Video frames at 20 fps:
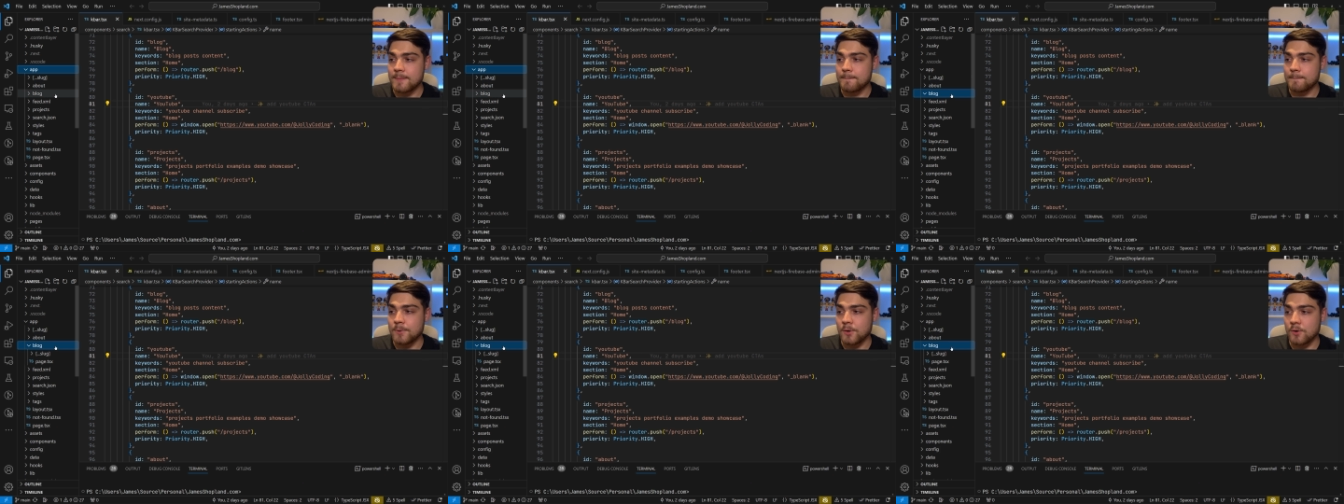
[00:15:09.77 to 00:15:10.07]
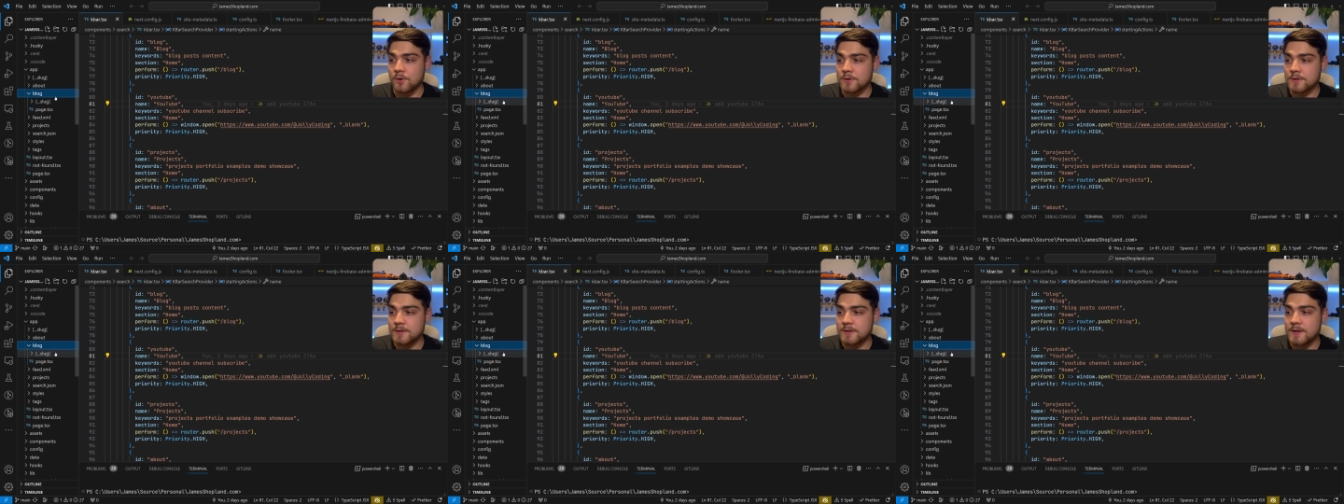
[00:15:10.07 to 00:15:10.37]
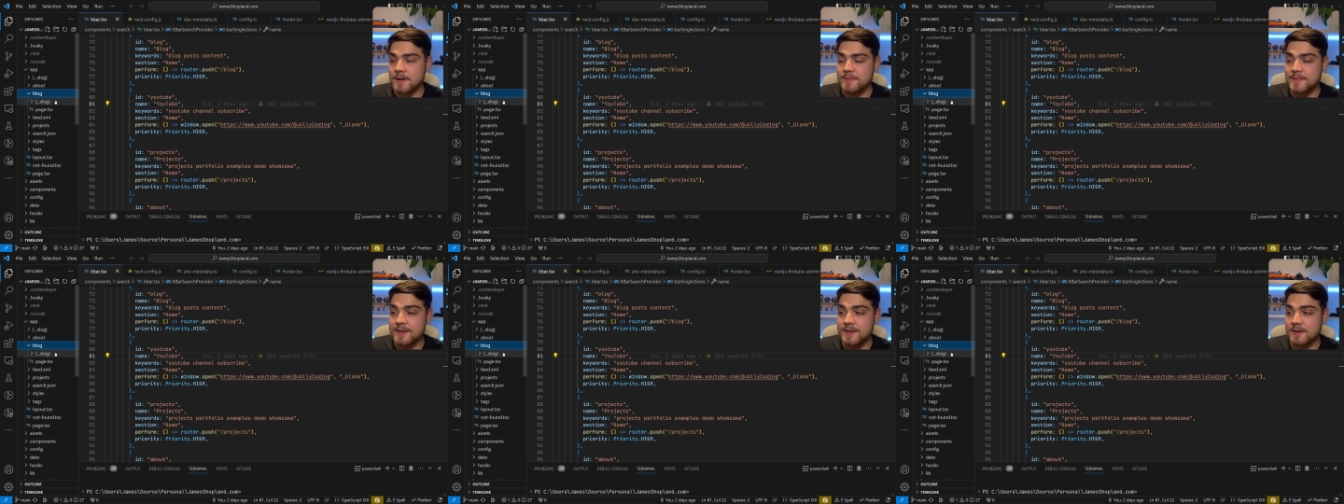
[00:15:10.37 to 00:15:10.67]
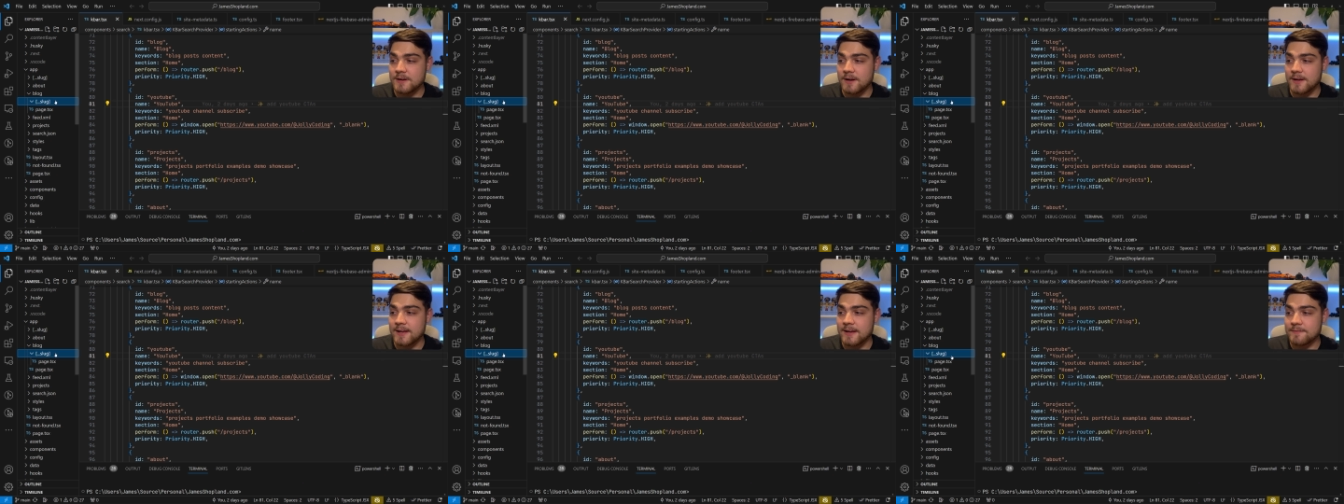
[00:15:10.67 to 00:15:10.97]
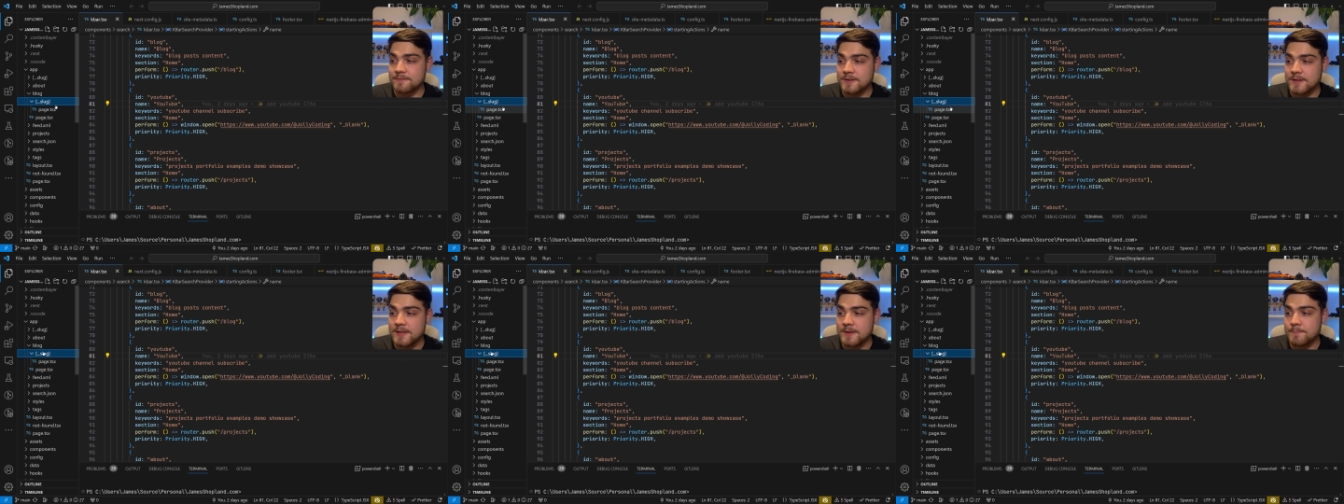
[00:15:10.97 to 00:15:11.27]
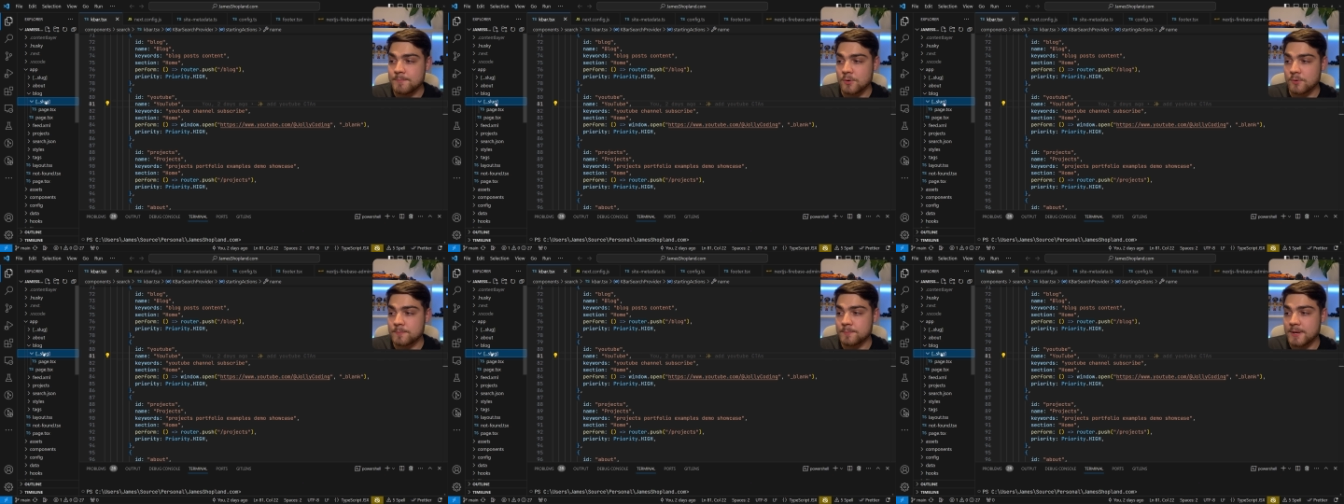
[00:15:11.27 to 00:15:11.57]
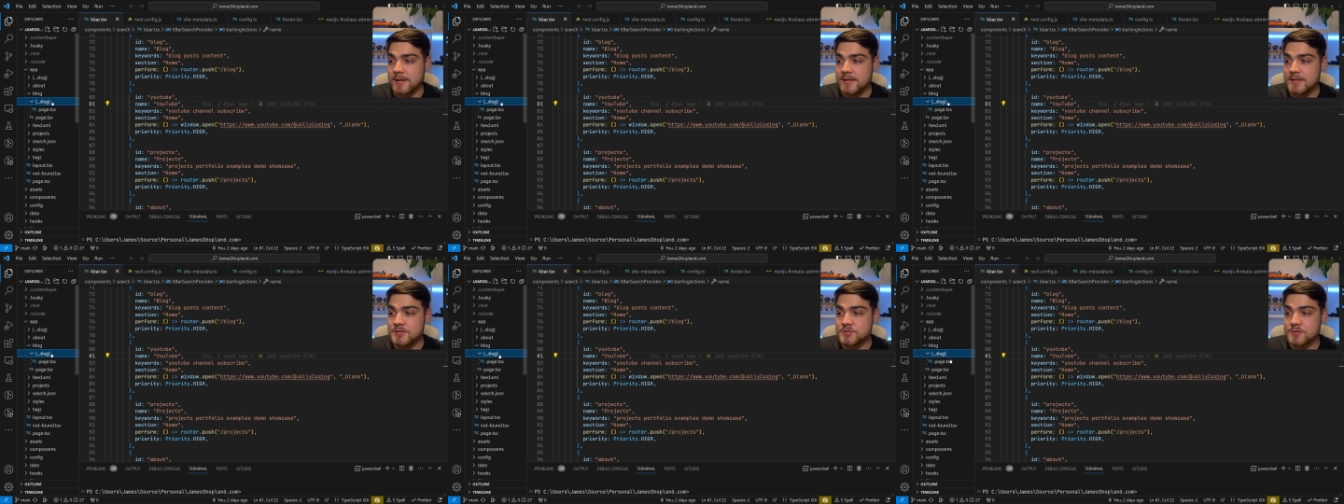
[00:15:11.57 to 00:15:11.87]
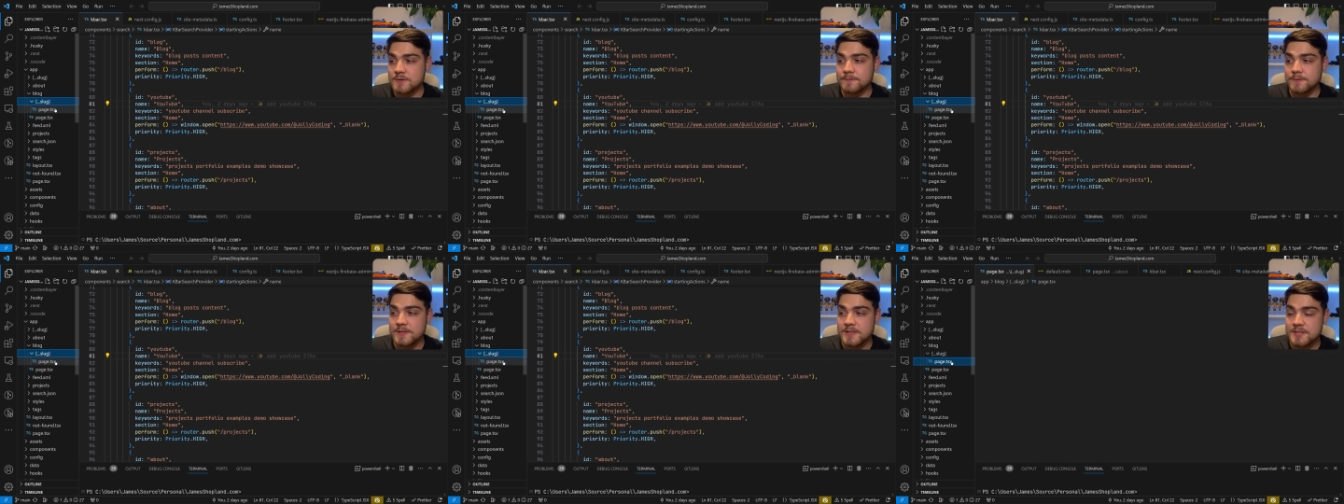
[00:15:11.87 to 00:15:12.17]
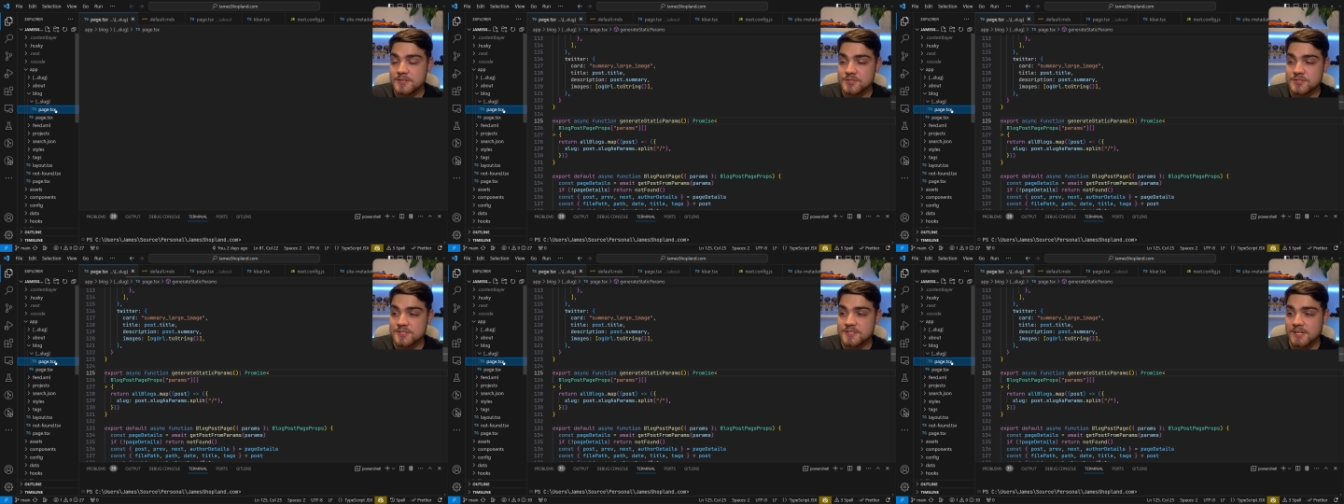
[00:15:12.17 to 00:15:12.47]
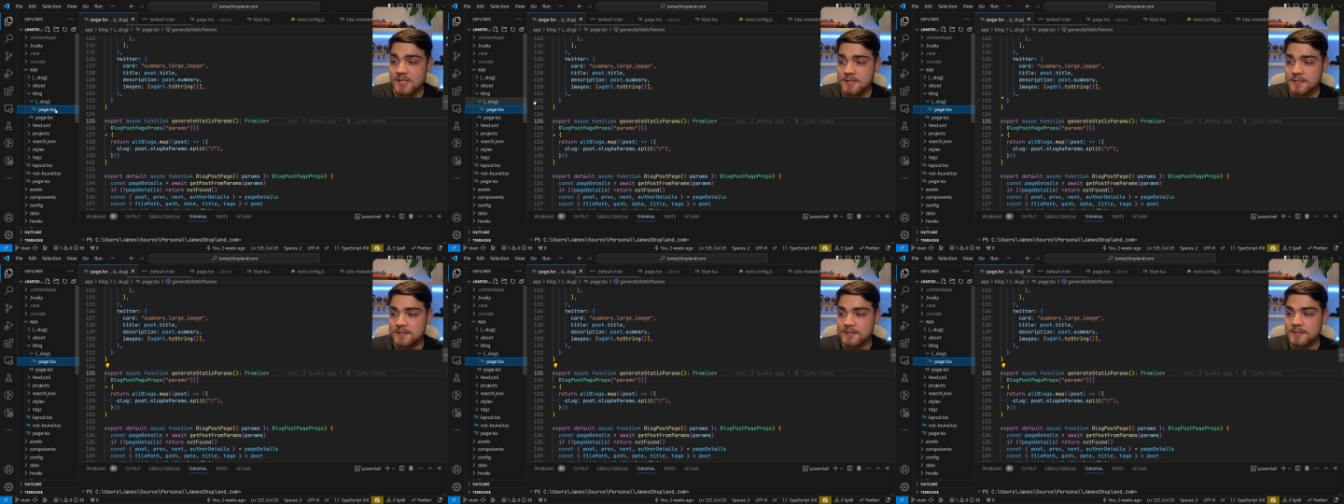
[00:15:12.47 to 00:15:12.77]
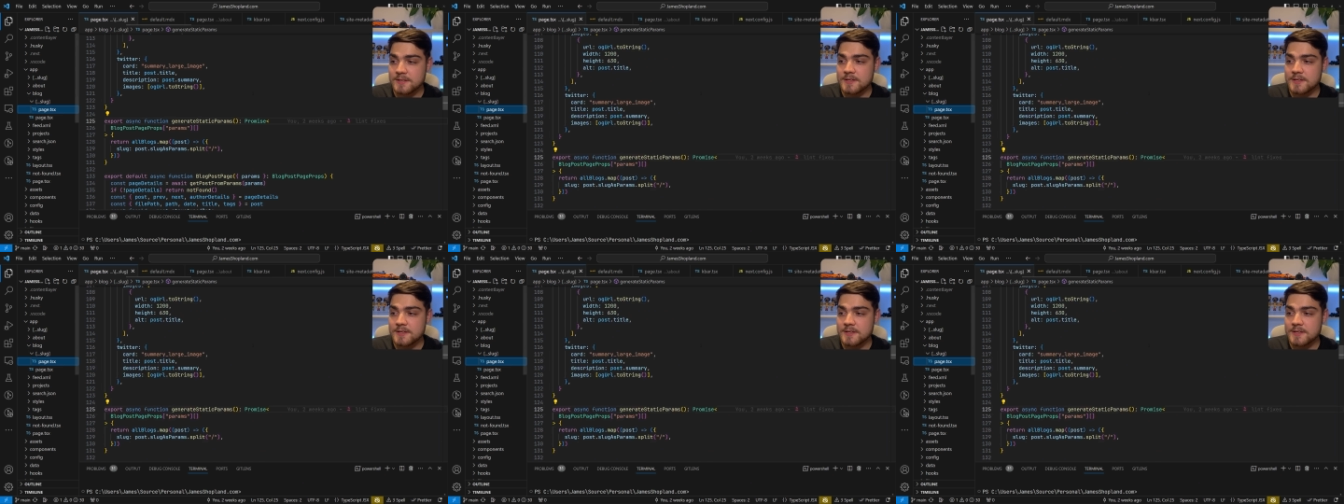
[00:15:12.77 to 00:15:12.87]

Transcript: blog, and then I have a blog page for each slug.